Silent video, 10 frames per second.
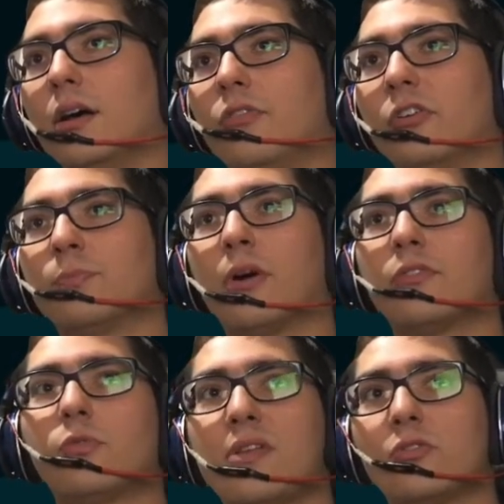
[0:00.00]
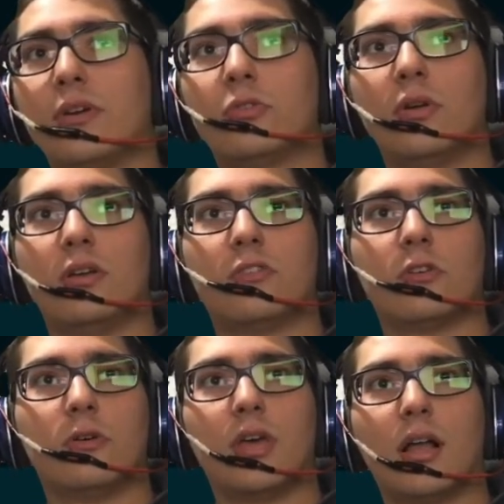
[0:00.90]
first part of 2023.
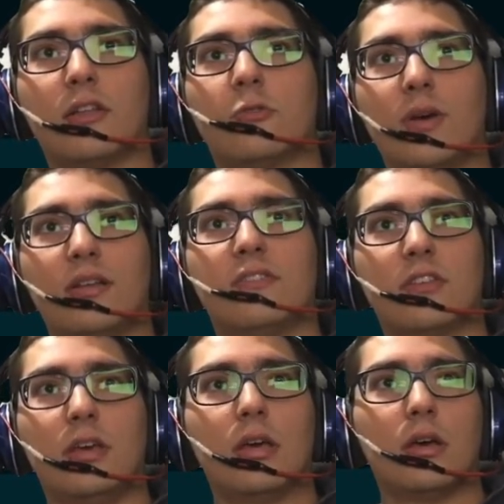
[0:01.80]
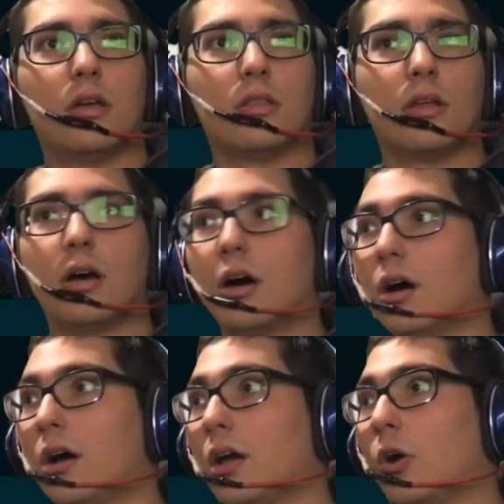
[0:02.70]
So yeah, let's wait and see, and
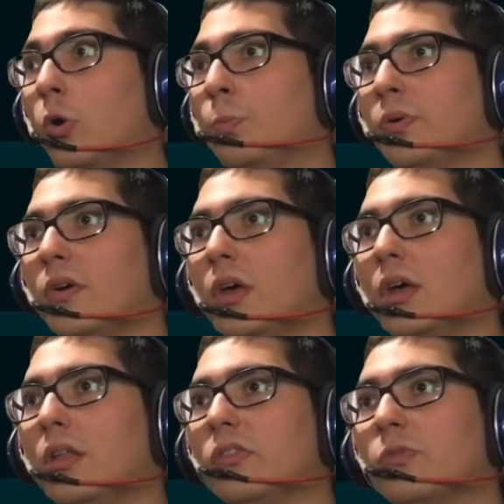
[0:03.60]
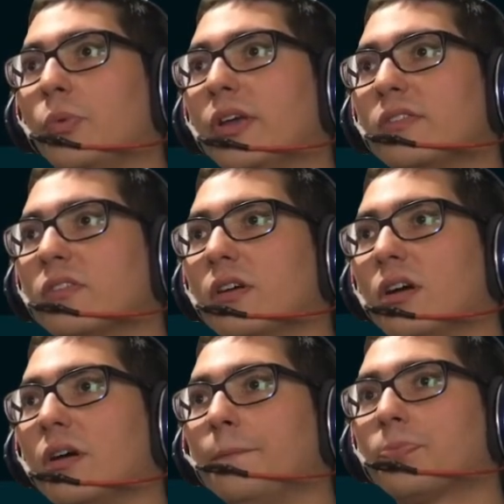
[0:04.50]
I hope this brings
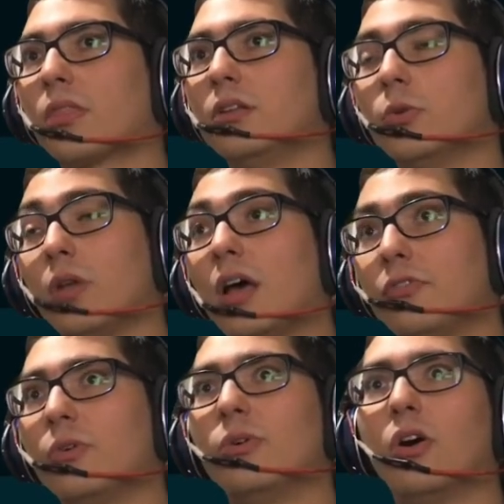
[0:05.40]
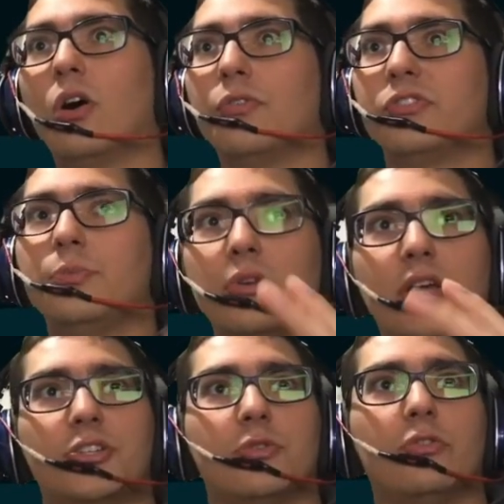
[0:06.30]
new level of
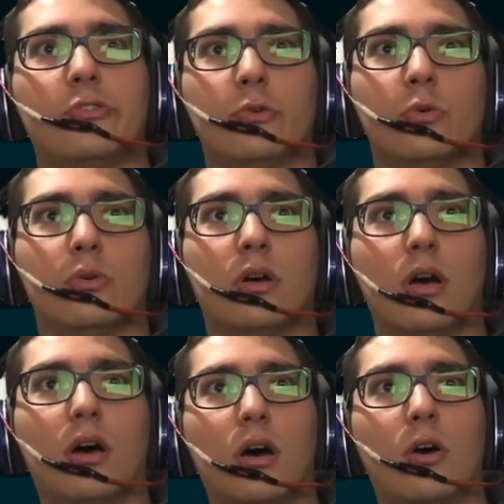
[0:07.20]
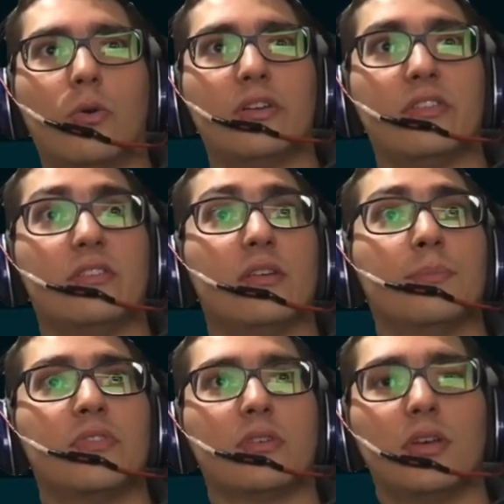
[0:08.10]
simulation to our racing
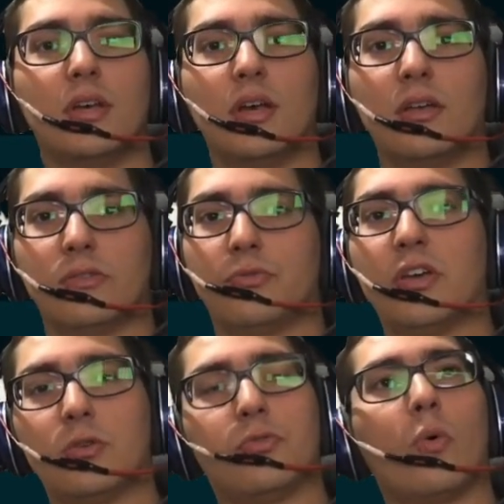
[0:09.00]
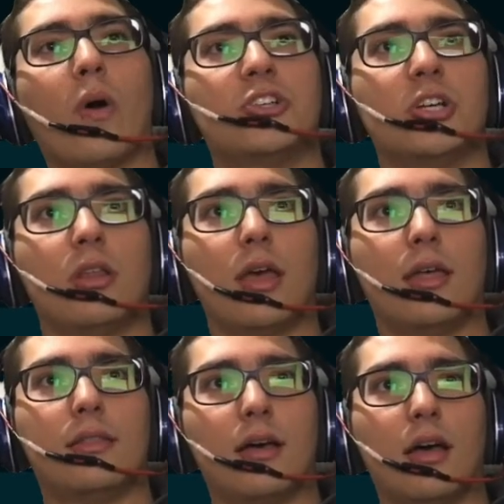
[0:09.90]
sims. So thank you for watching,
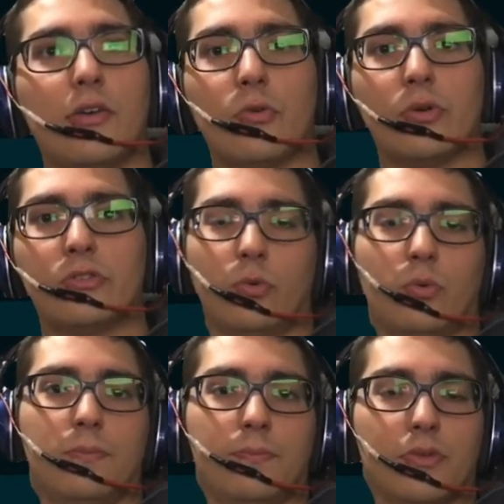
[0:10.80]
and if you want to